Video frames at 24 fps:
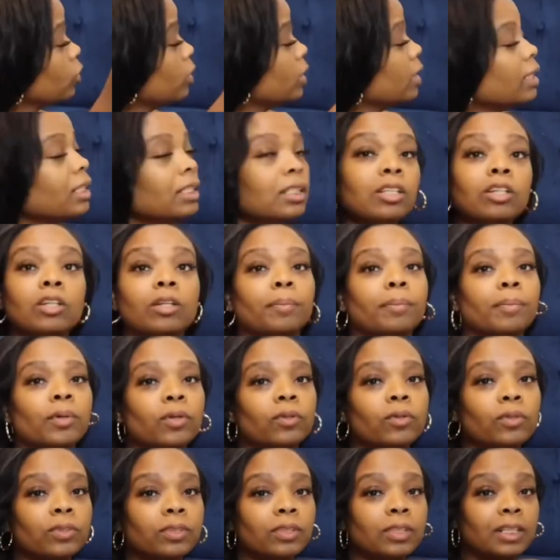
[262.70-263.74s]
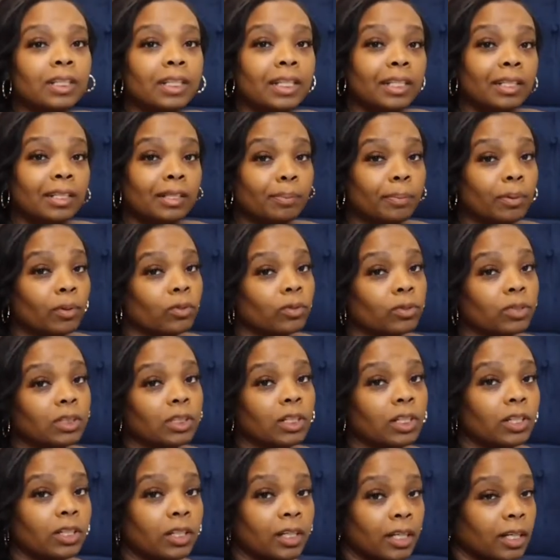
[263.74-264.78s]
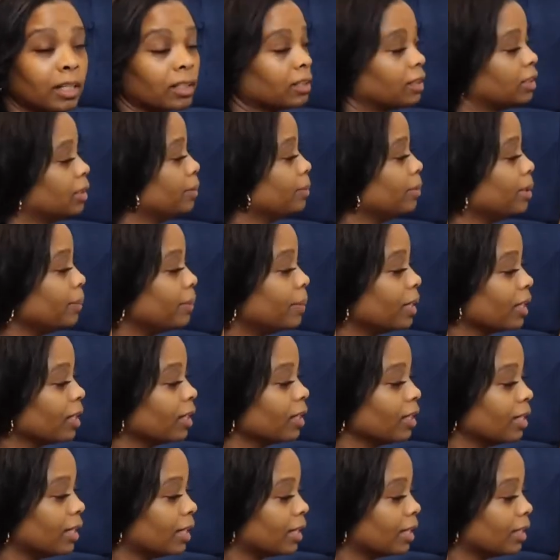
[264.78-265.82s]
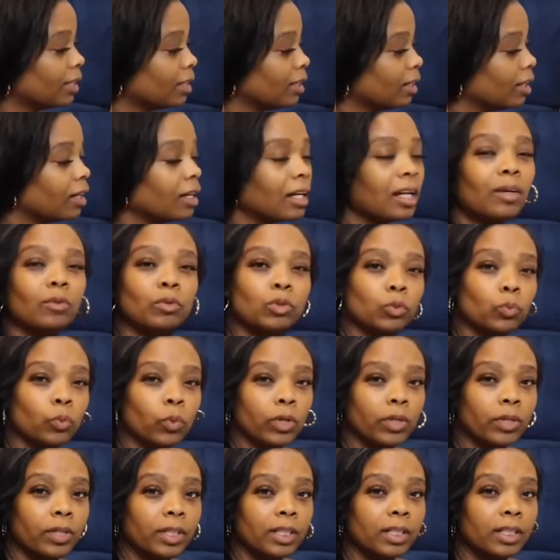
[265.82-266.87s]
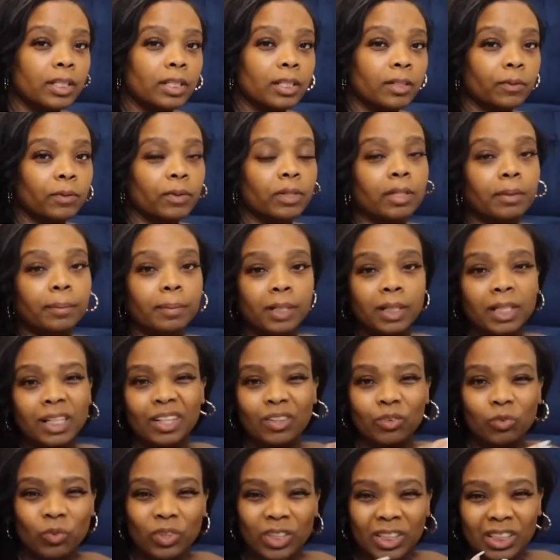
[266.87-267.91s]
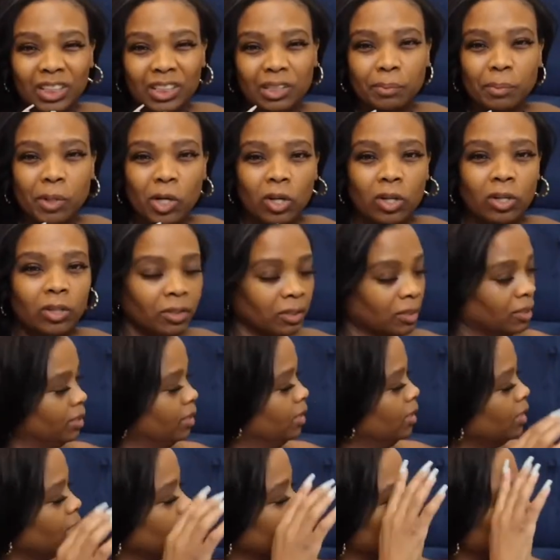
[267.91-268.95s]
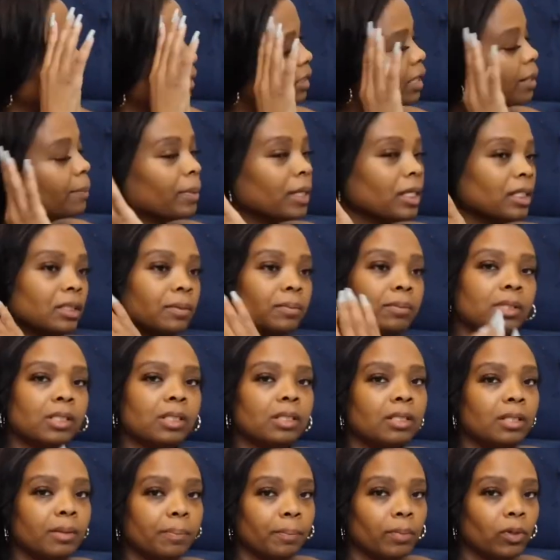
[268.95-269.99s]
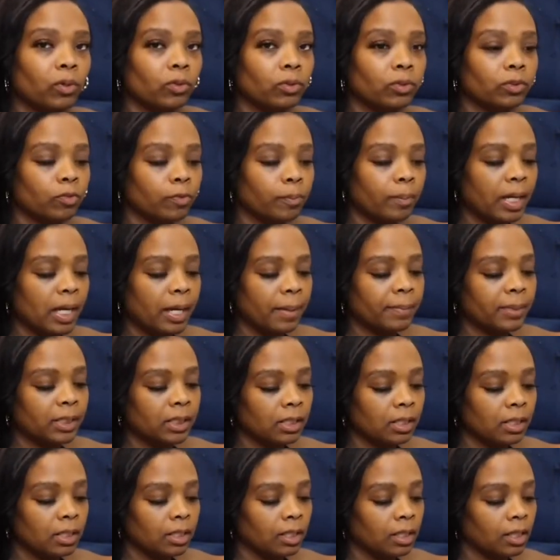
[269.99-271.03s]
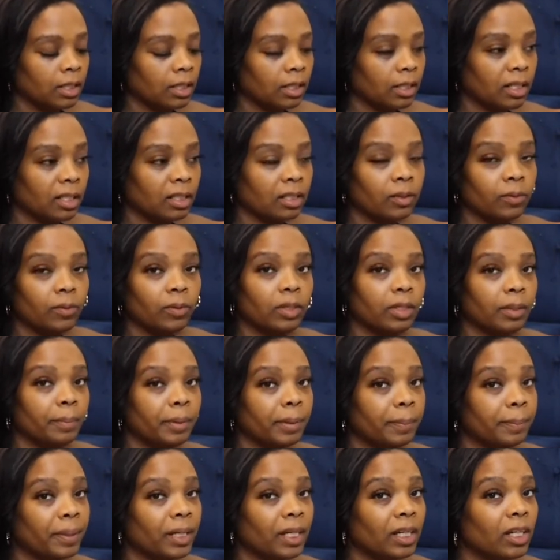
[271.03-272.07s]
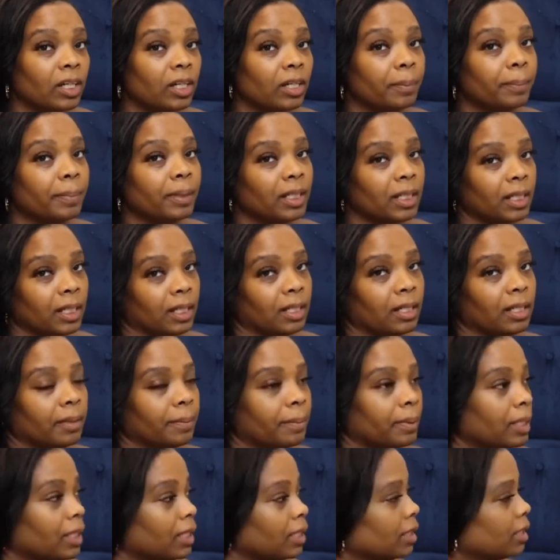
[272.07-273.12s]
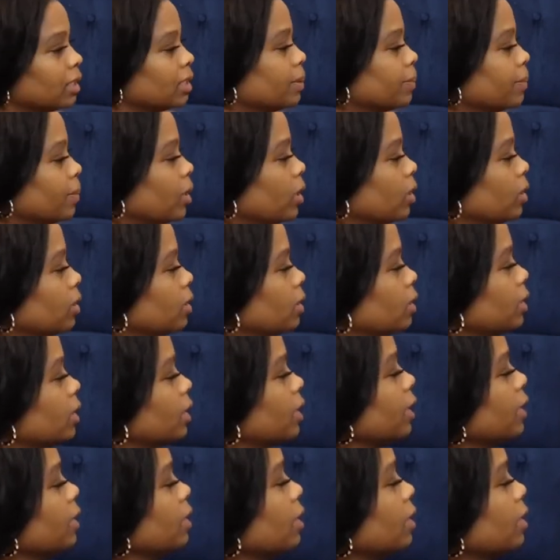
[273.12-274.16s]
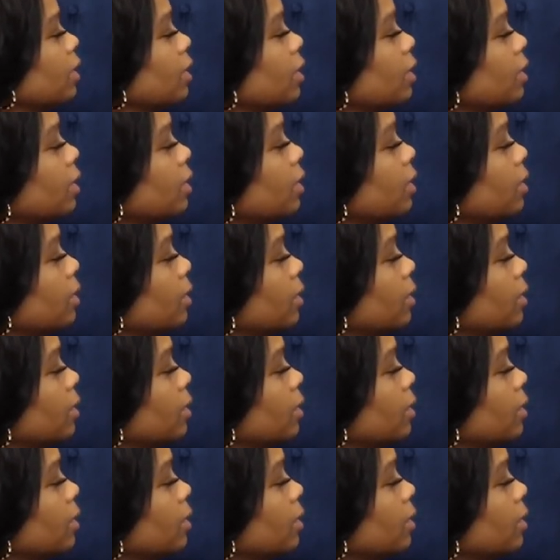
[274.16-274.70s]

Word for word: these are the bowls. These bowls turned out to be bigger than I thought. I was worried that they were gonna be like really small because I bought some, some bowls from Amazon and I thought they were gonna be bigger, but they ended up being smaller than I thought.